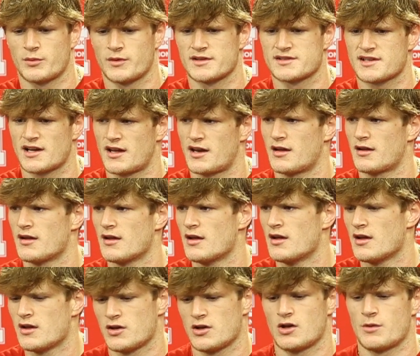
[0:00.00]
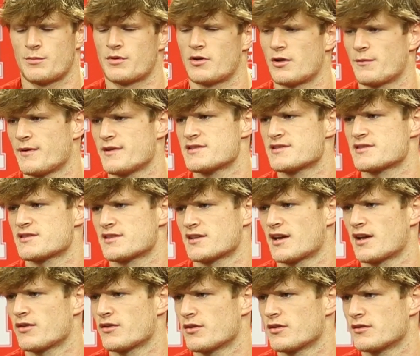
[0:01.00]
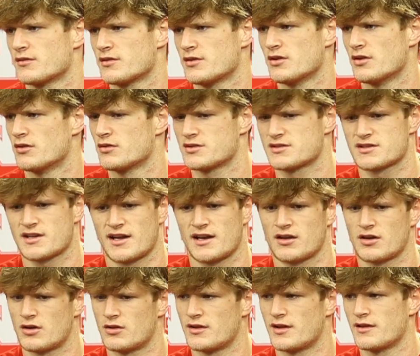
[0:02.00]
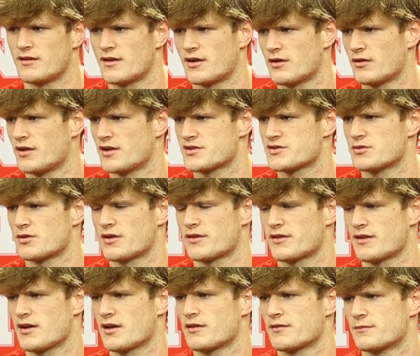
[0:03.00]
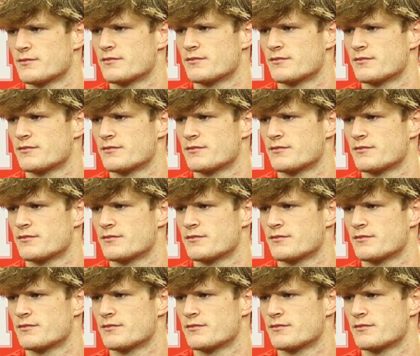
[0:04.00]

We just got to, you know, put all the pieces together and, you know, just kind of go let us do our thing.